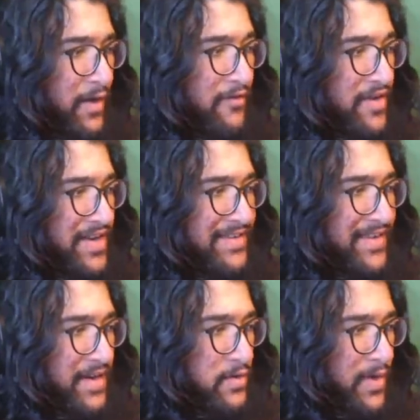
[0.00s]
However, it does
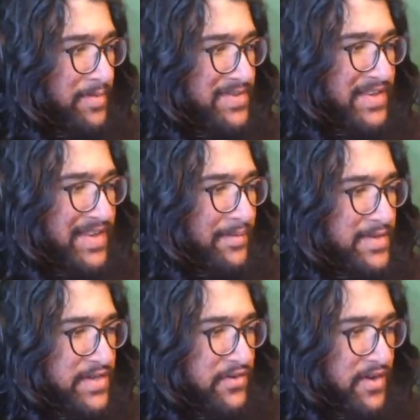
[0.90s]
get a 20%
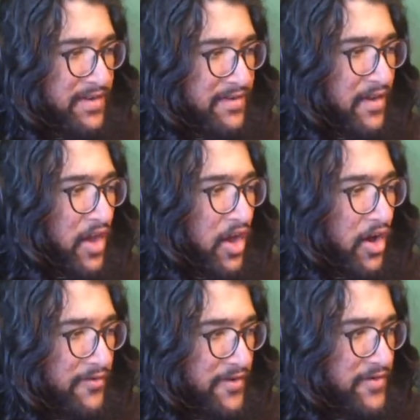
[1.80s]
damage increase
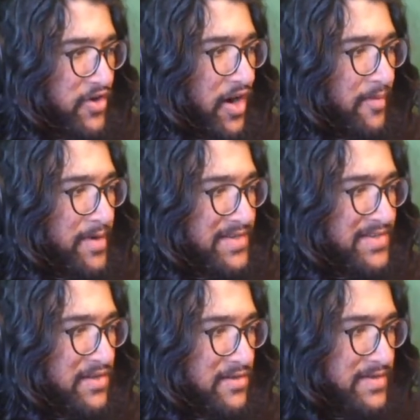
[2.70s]
off of your Armored
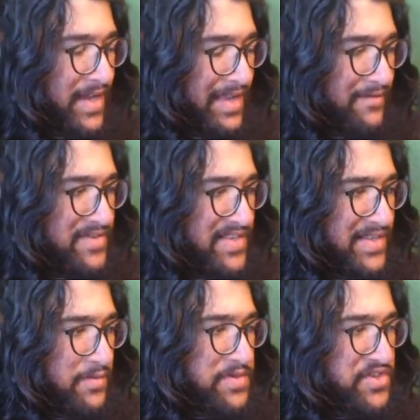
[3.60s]
Assault at level
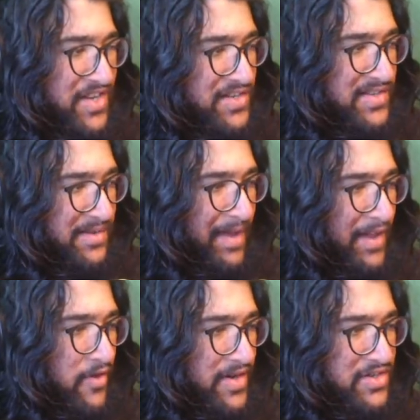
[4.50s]
16, which changes the
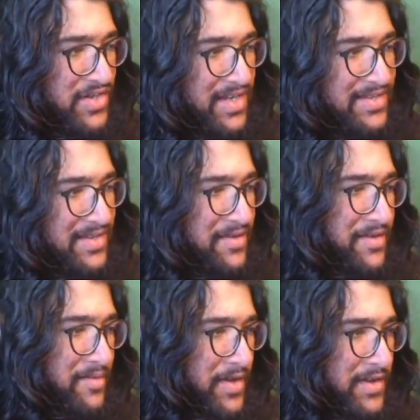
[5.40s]
math on it just a
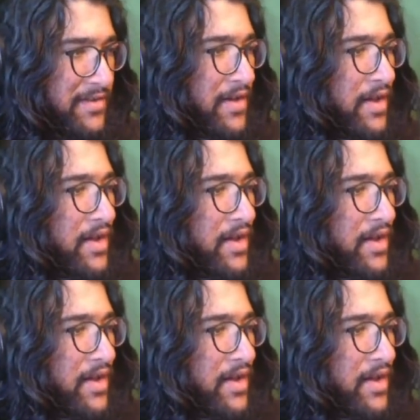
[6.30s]
little bit.